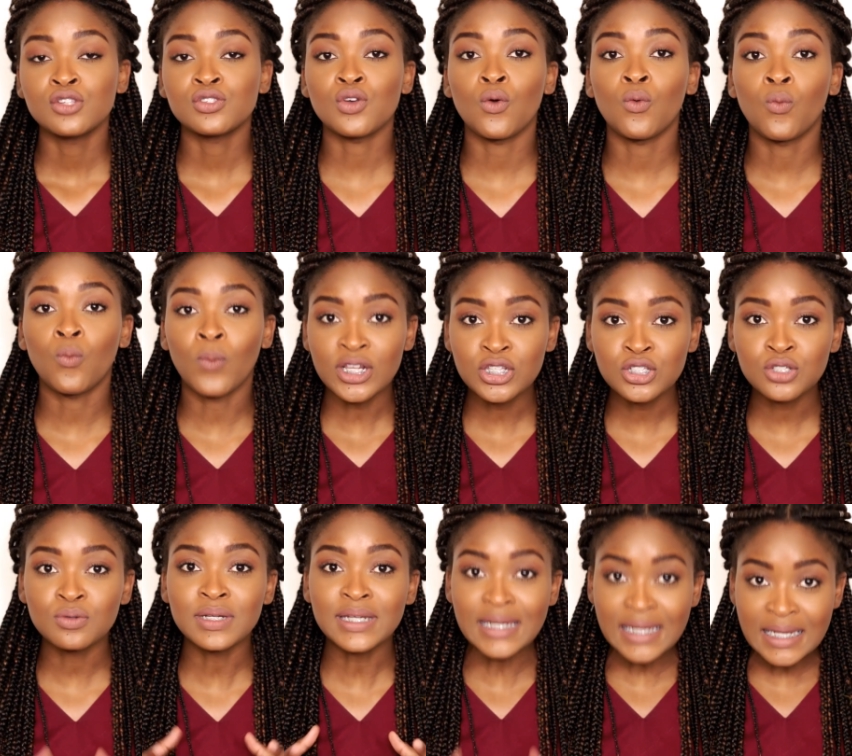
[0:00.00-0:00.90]
So what
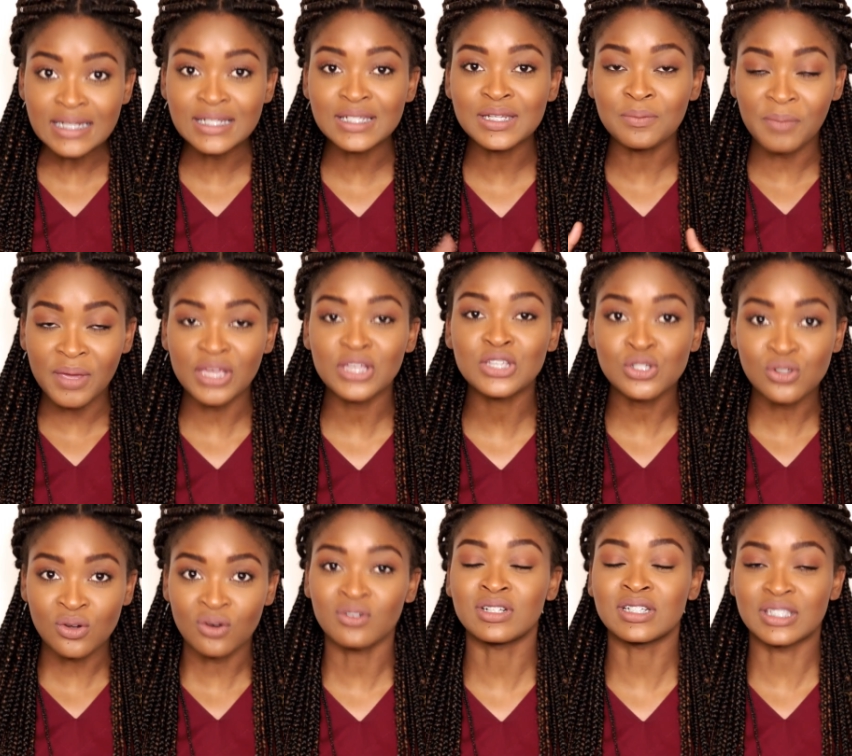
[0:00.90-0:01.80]
you need to make
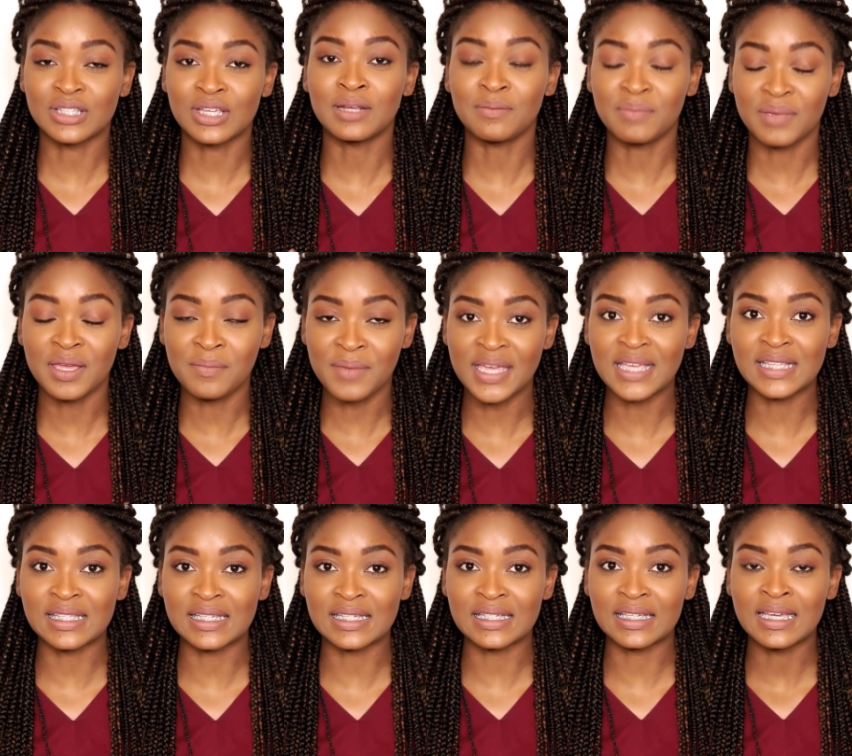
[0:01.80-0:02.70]
sure is going to be
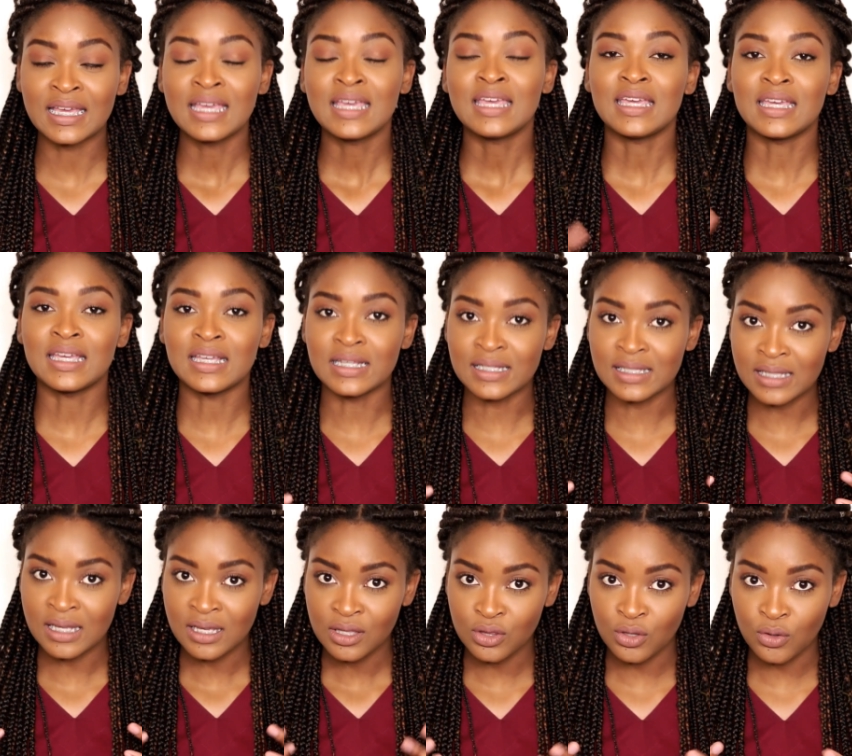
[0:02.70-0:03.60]
amazing
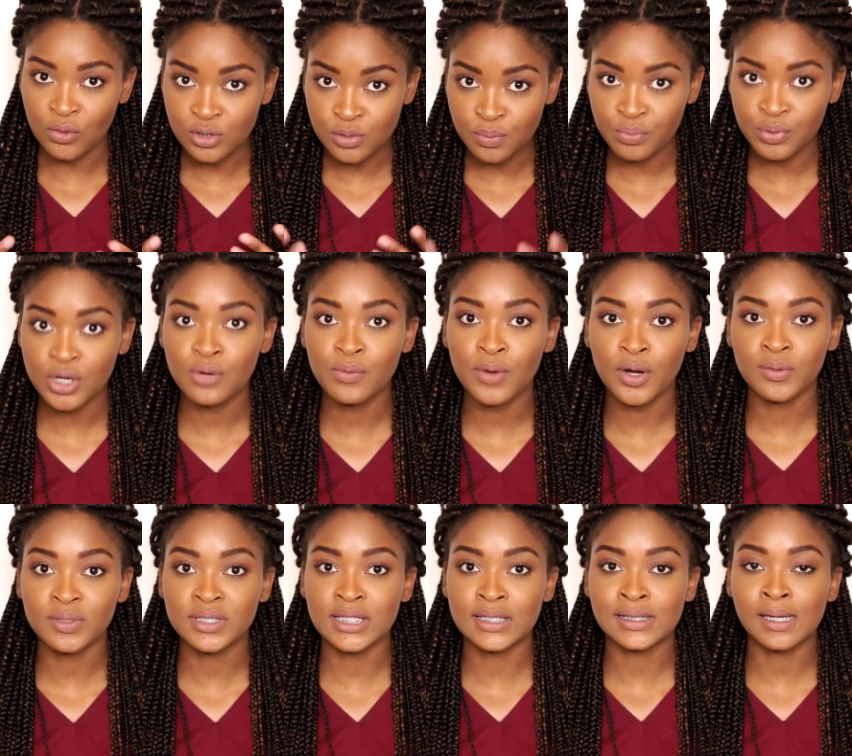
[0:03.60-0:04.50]
is those
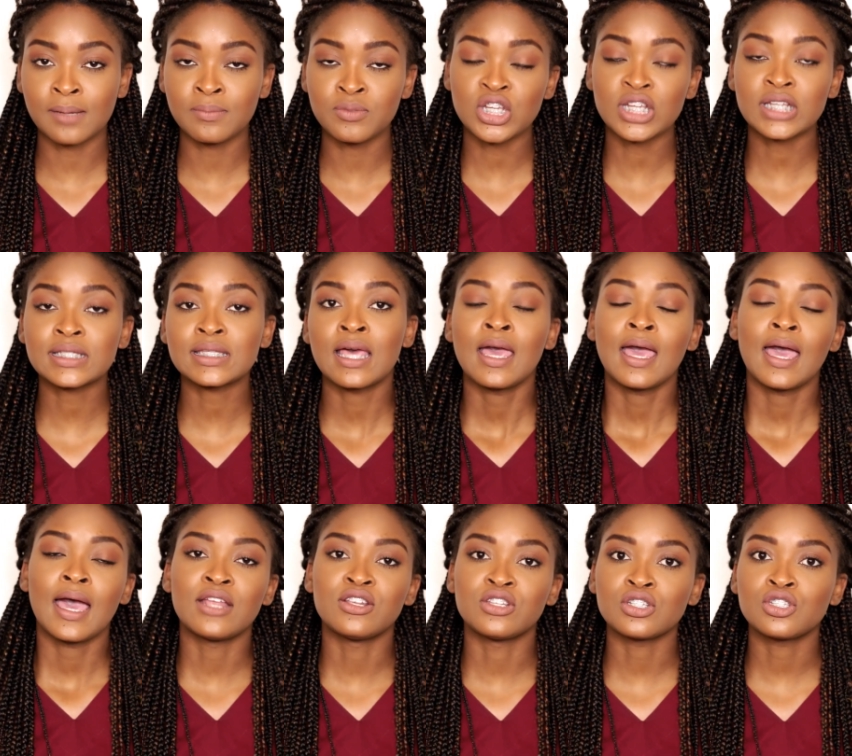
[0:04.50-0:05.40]
prerequisite subjects
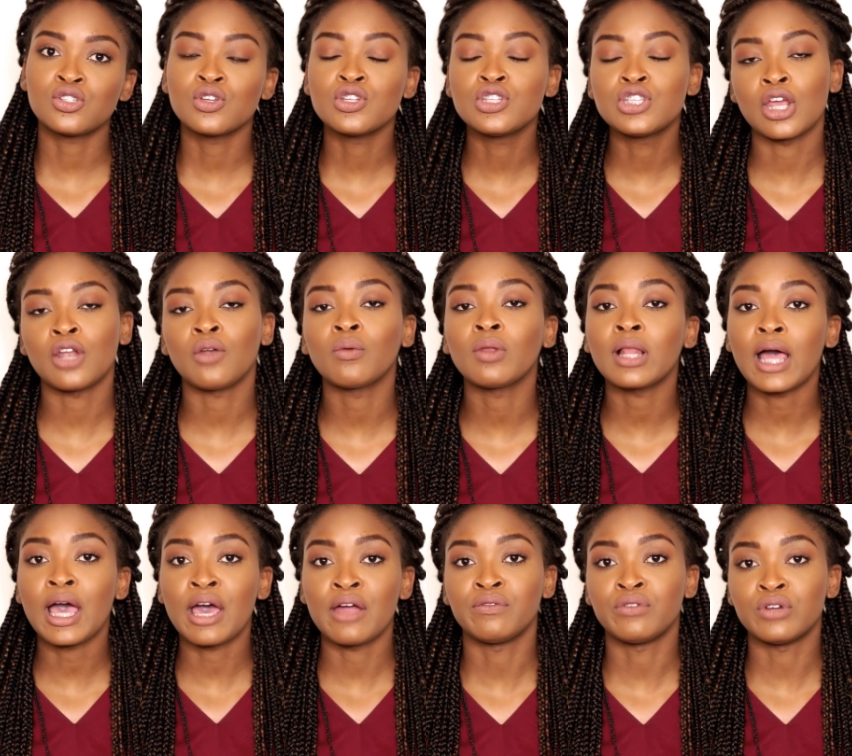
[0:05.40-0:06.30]
and just your general
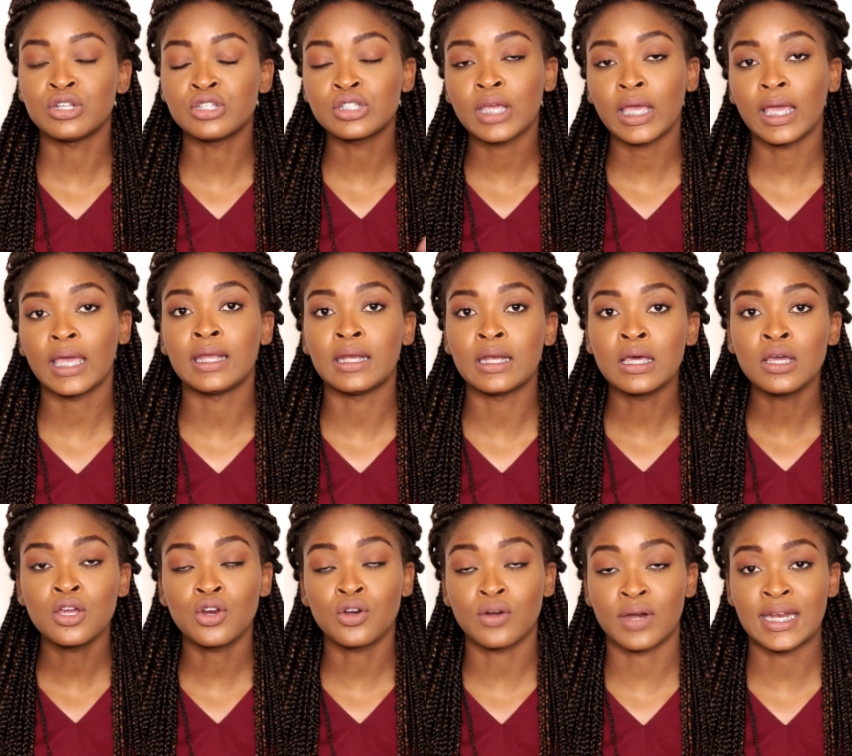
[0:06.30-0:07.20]
average in
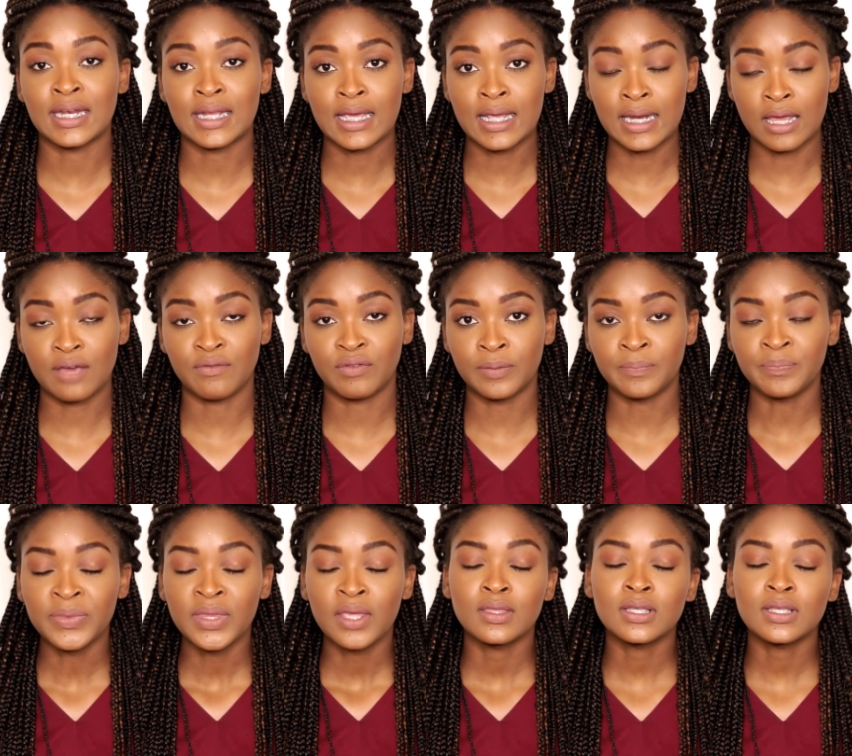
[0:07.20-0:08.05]
grade 11.